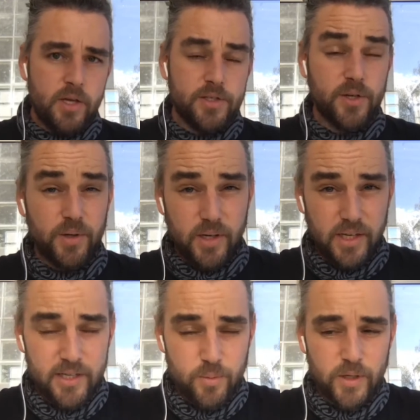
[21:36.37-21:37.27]
So
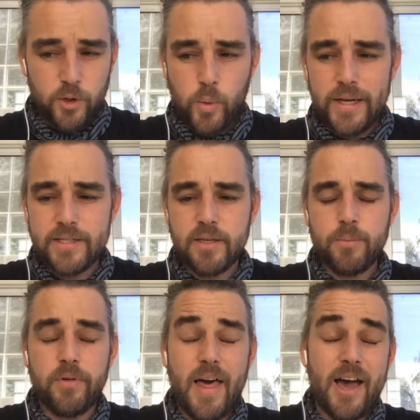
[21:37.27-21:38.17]
here's one quick
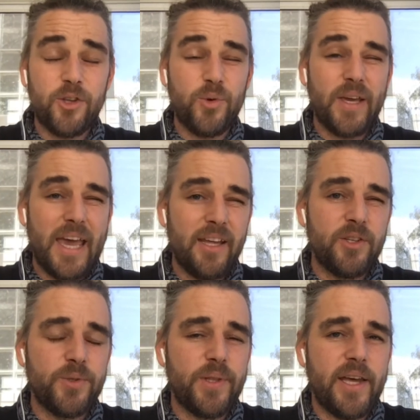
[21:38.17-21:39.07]
tip on how you
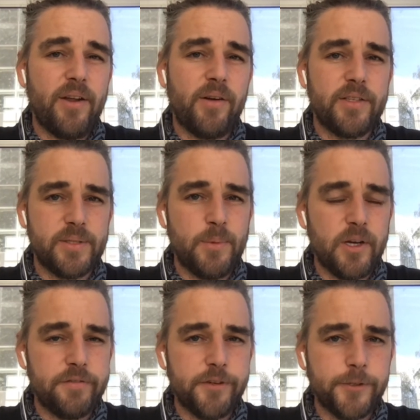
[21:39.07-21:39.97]
can do that on a
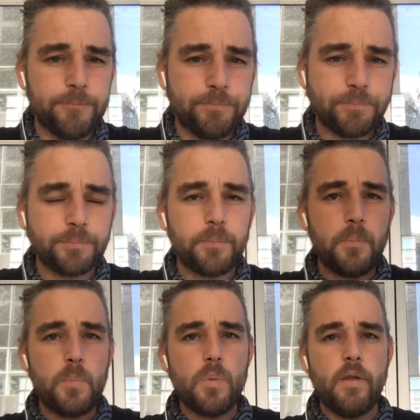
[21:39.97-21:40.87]
smartphone.
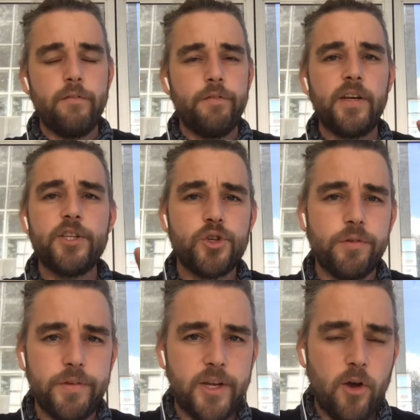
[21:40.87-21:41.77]
Finish
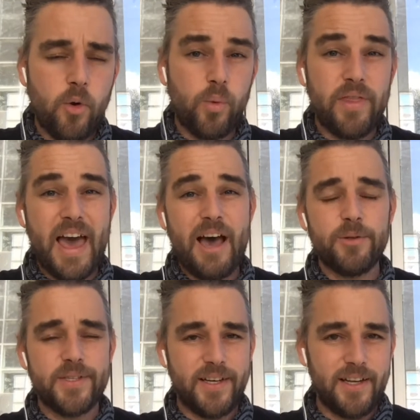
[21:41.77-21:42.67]
your video
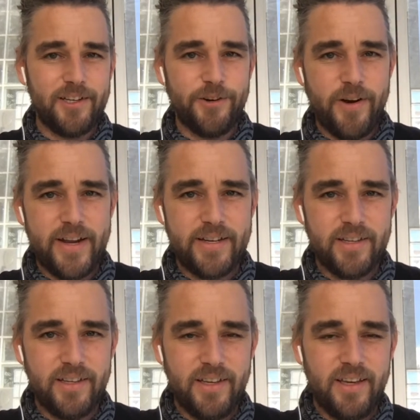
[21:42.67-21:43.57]
without a color grade,
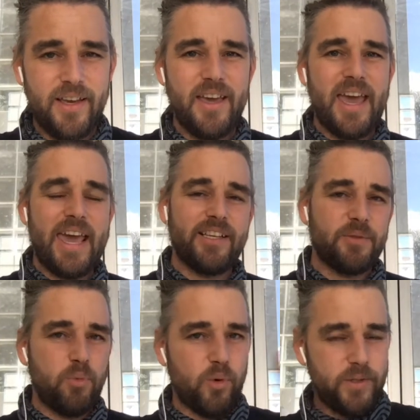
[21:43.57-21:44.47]

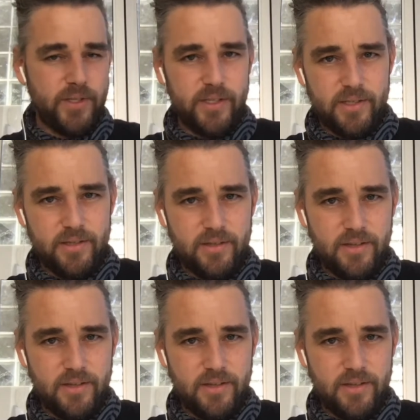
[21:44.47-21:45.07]
export it,